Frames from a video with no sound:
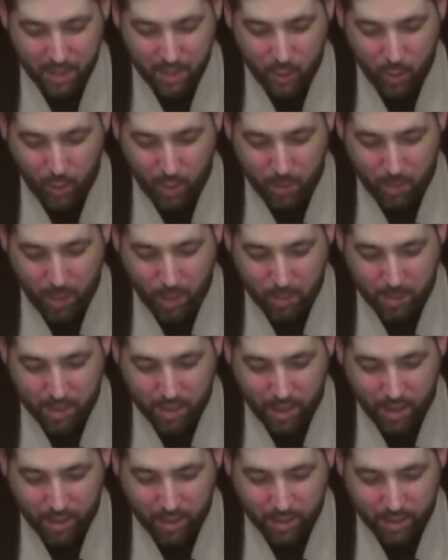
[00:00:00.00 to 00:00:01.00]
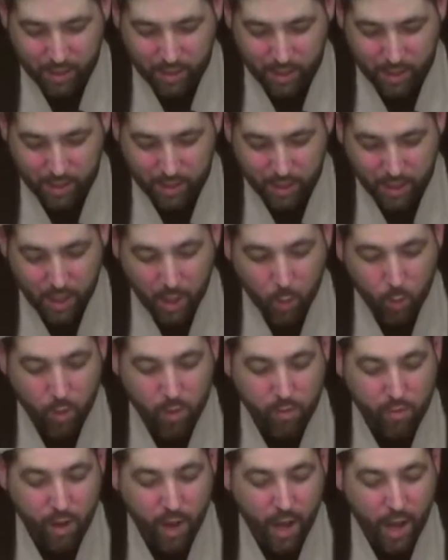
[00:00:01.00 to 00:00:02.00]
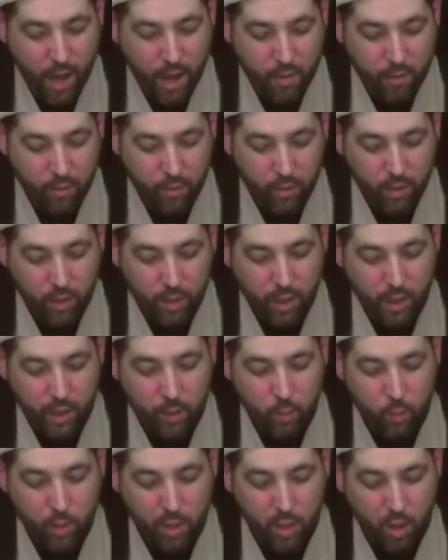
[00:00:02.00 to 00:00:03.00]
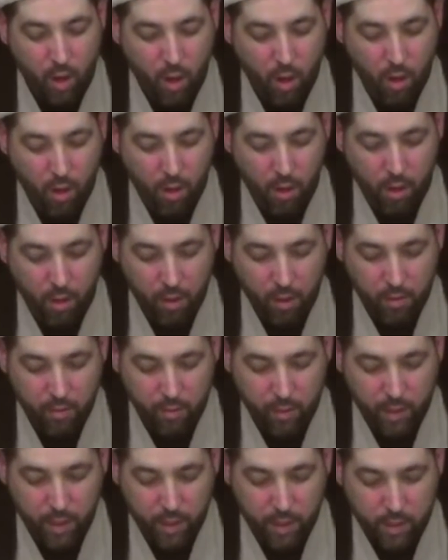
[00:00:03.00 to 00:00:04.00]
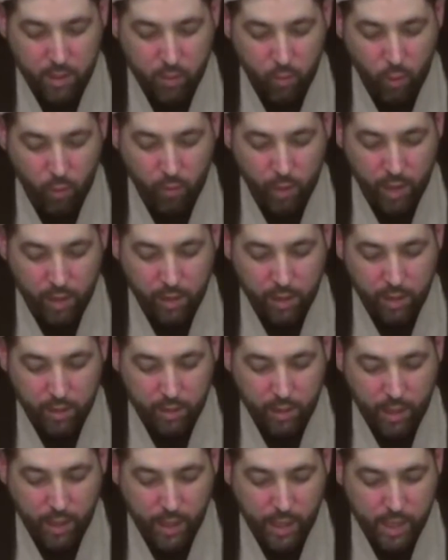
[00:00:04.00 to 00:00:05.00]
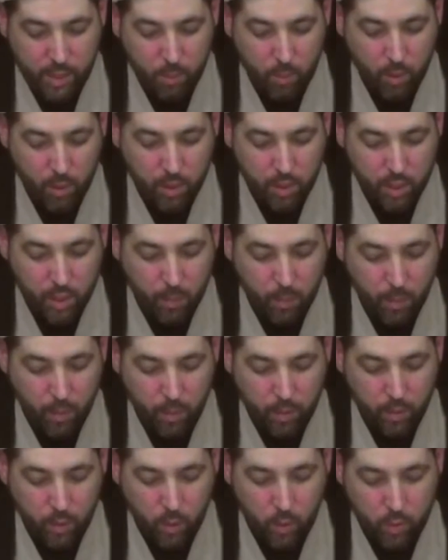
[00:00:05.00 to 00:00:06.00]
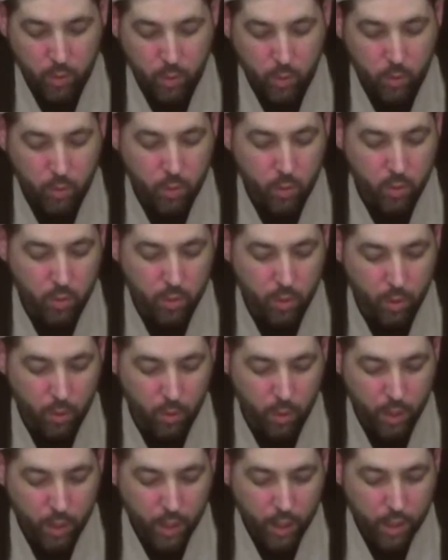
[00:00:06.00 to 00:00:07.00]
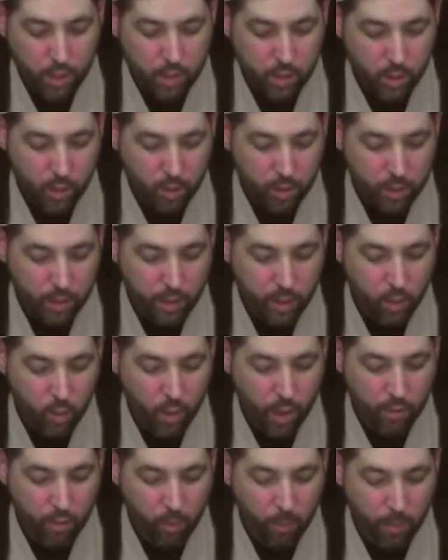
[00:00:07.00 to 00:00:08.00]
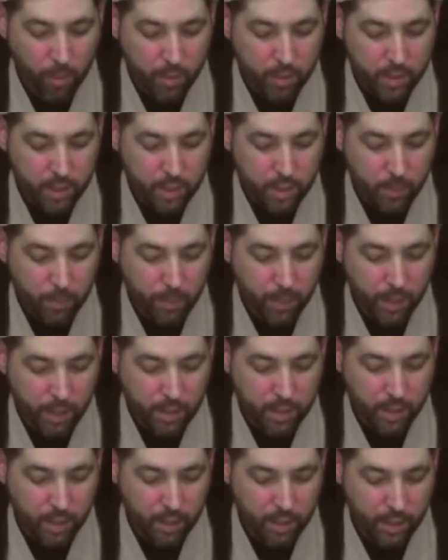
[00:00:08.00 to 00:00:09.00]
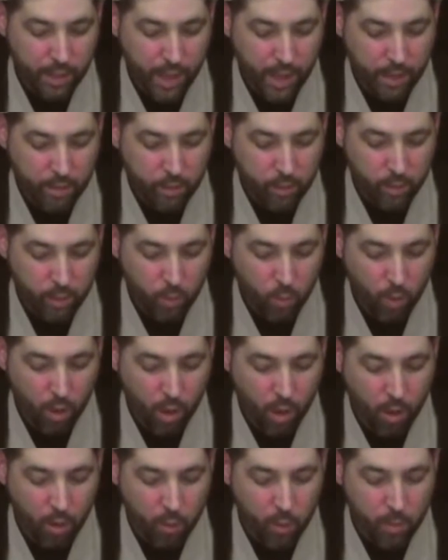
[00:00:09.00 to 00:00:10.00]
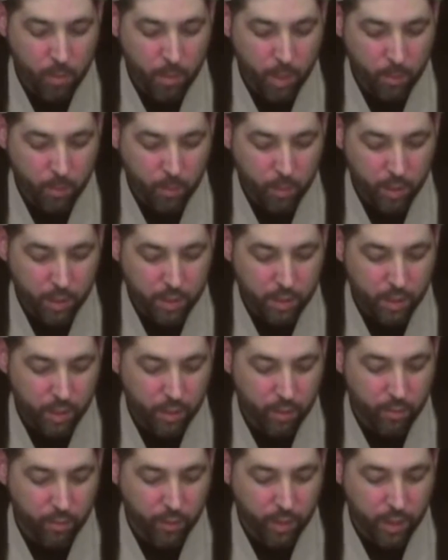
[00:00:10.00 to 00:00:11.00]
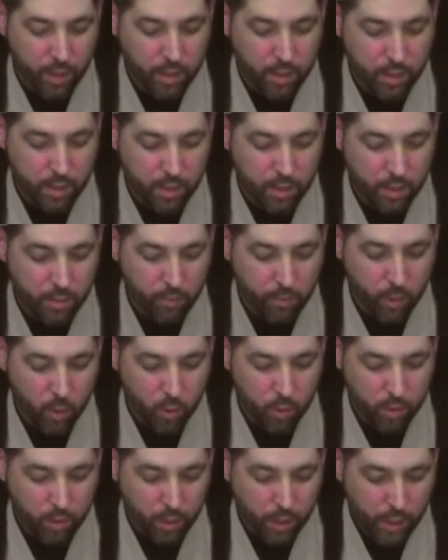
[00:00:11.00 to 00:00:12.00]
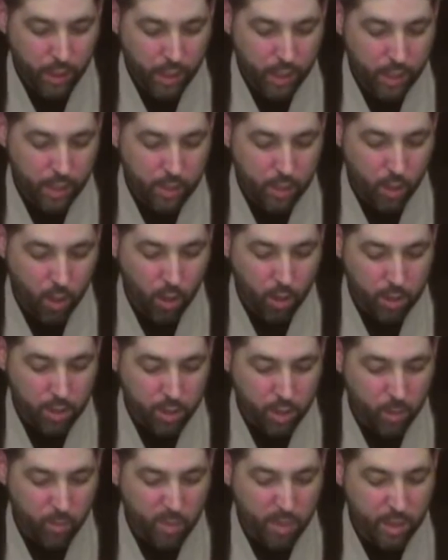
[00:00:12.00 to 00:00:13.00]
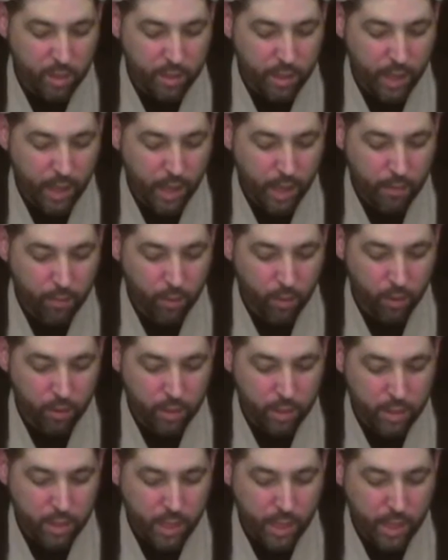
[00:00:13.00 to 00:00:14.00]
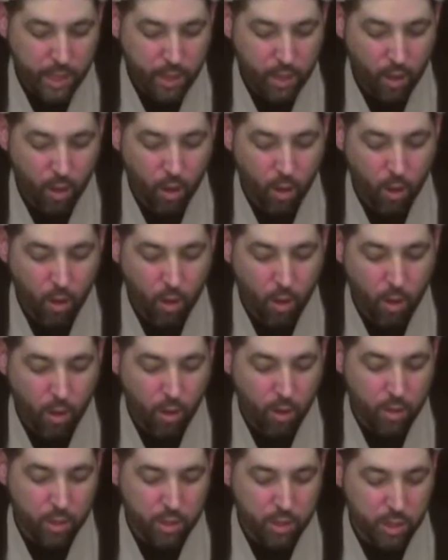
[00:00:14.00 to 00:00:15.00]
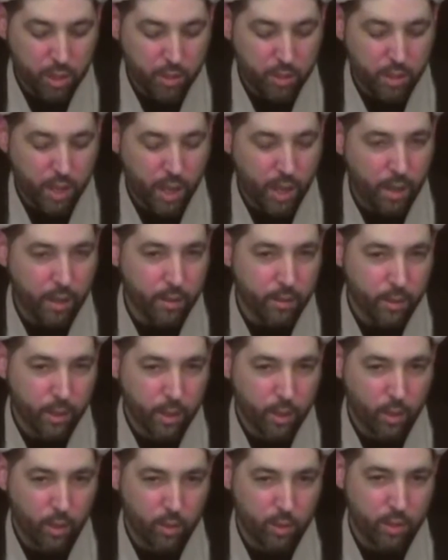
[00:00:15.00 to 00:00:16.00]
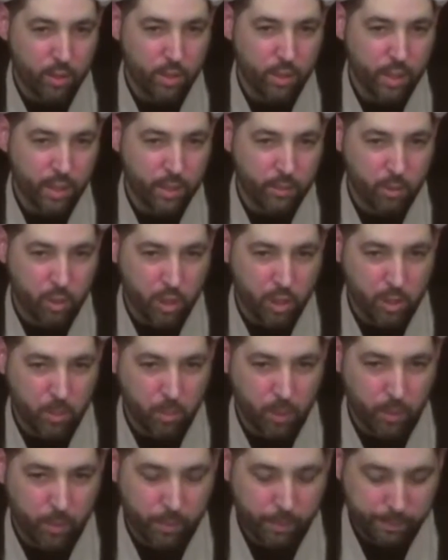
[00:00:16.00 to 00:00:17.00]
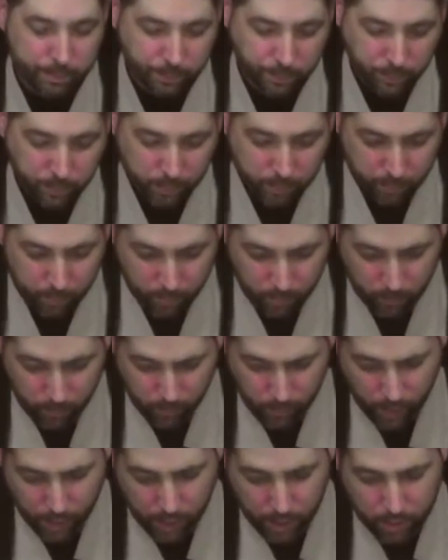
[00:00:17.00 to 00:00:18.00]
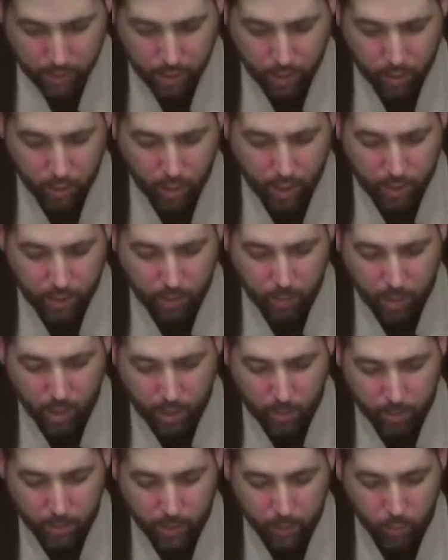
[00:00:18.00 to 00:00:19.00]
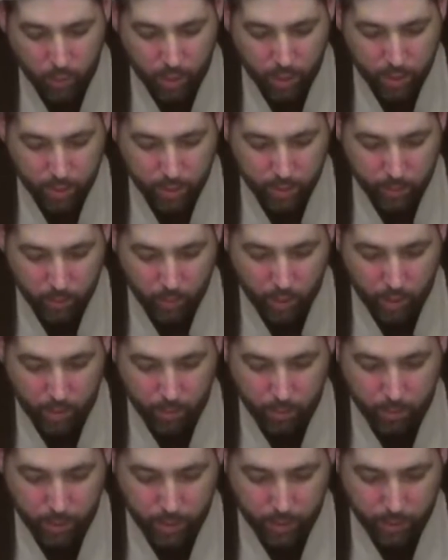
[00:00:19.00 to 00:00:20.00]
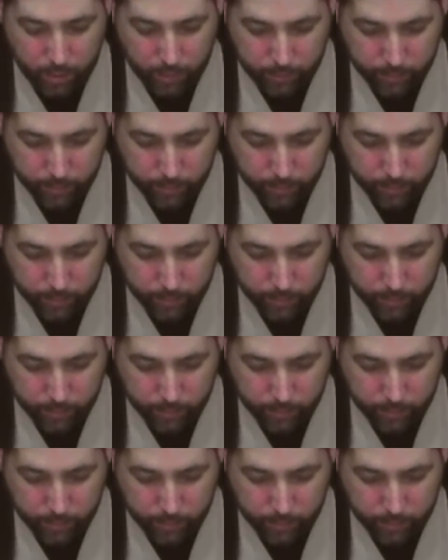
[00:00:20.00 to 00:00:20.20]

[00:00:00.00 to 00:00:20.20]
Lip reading: So Imam Sadiq says, revive and recall our affairs, for verily Allah has mercy upon those who do so. Certainly whoever participates in a gathering where our remembrance and affairs is evoked, his heart shall be alive on the day all hearts shall die, on the day of judgment. Sallu ala Muhammad wa ala Muhammad.